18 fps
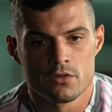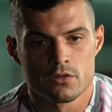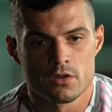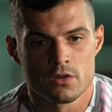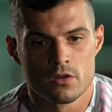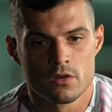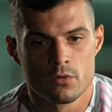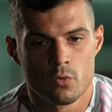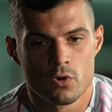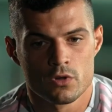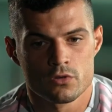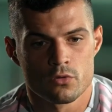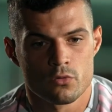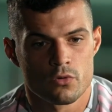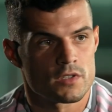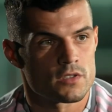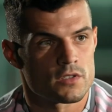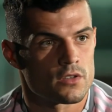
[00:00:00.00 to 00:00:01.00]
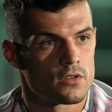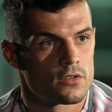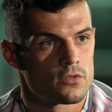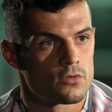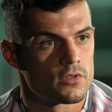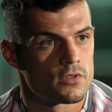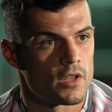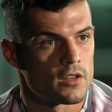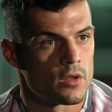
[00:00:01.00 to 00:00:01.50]
So they didn't want to risk
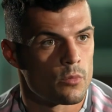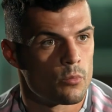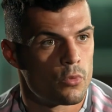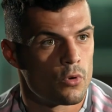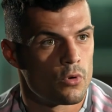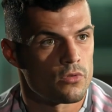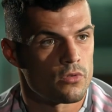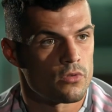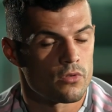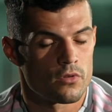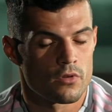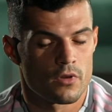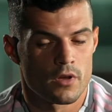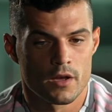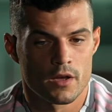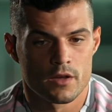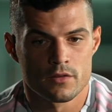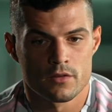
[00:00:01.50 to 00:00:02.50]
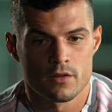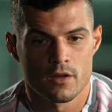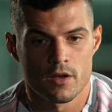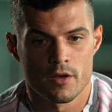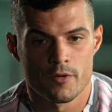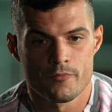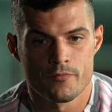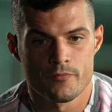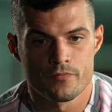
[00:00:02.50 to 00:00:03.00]
to take them both. And
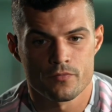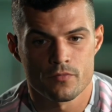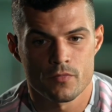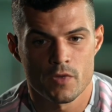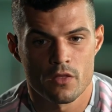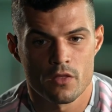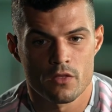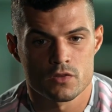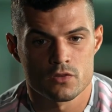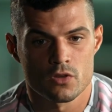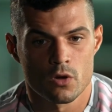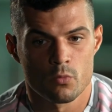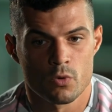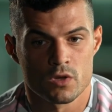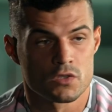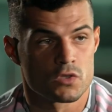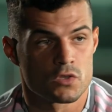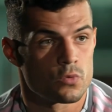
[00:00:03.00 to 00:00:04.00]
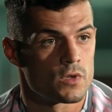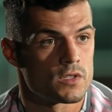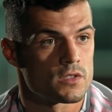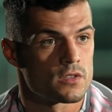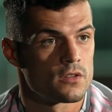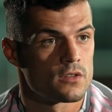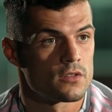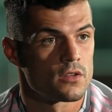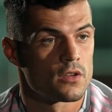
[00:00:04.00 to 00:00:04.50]
the stop was in
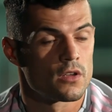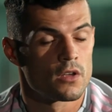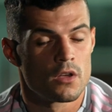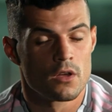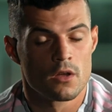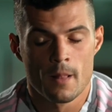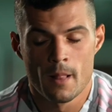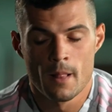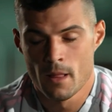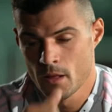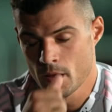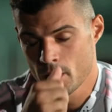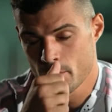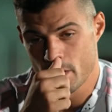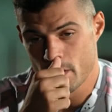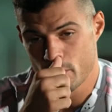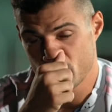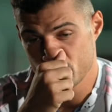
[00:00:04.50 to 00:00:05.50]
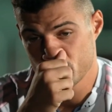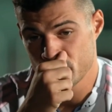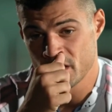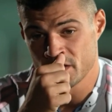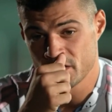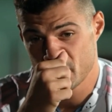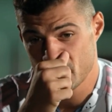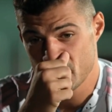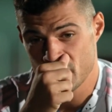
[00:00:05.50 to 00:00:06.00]
Switzerland. My
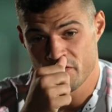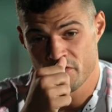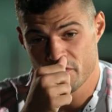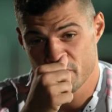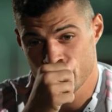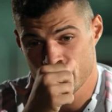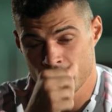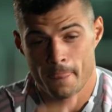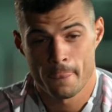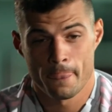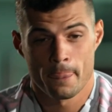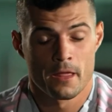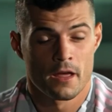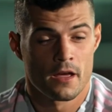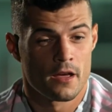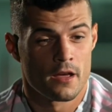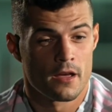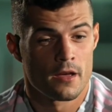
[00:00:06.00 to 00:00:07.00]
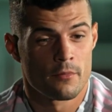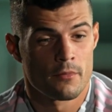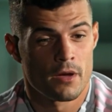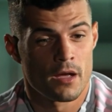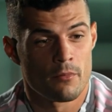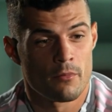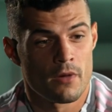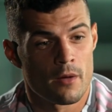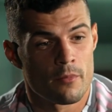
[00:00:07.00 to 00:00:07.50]
grandmother gave
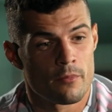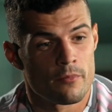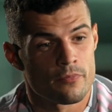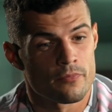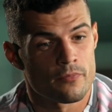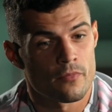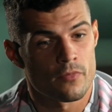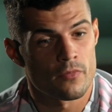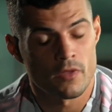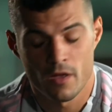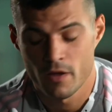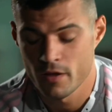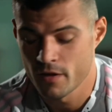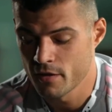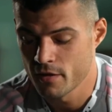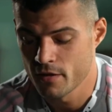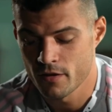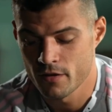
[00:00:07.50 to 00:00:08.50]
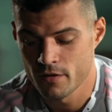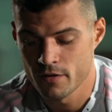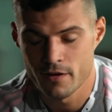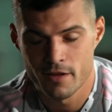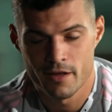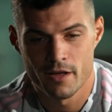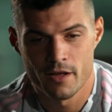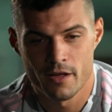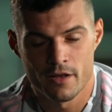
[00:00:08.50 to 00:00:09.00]
my mom
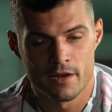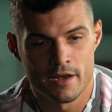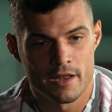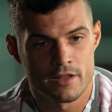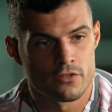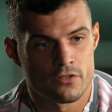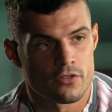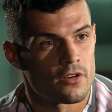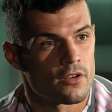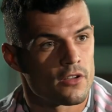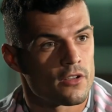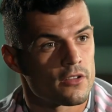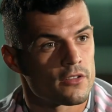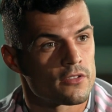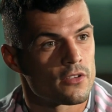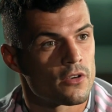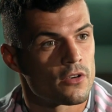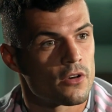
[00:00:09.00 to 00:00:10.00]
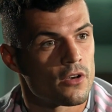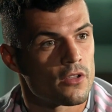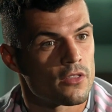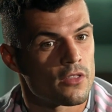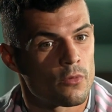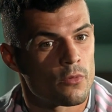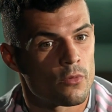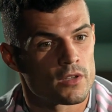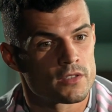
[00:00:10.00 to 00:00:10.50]
a letter. So
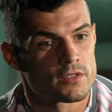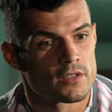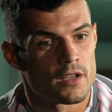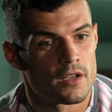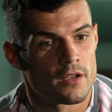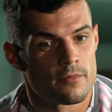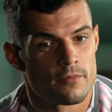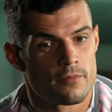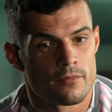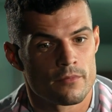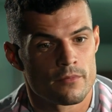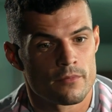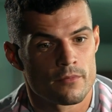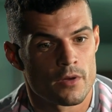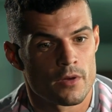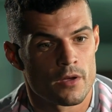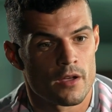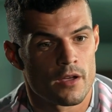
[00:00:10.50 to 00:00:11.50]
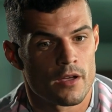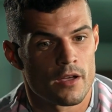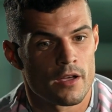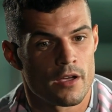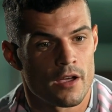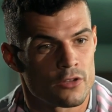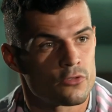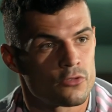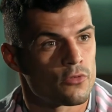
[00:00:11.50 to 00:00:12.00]
there was an
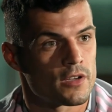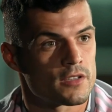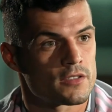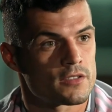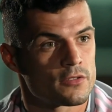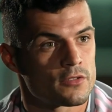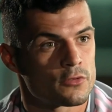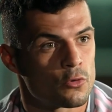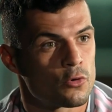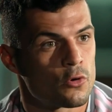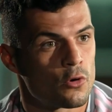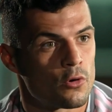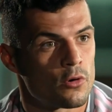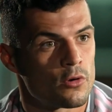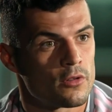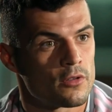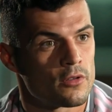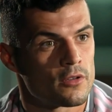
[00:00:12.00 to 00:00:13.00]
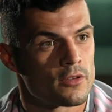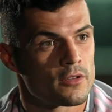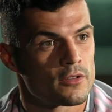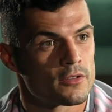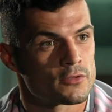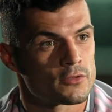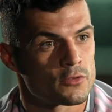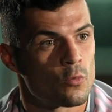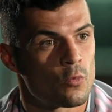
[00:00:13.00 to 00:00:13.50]
address to call
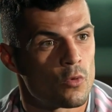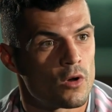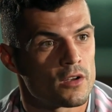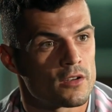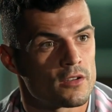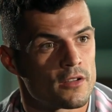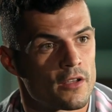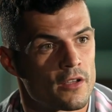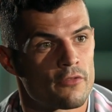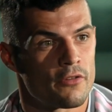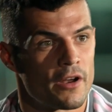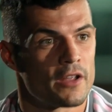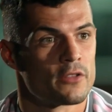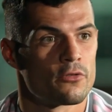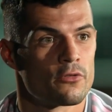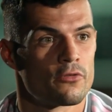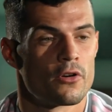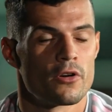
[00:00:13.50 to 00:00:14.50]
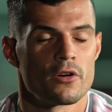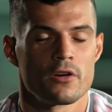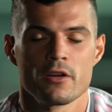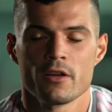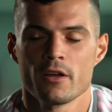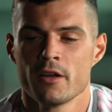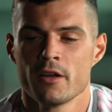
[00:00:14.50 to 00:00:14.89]
someone, a friend of her.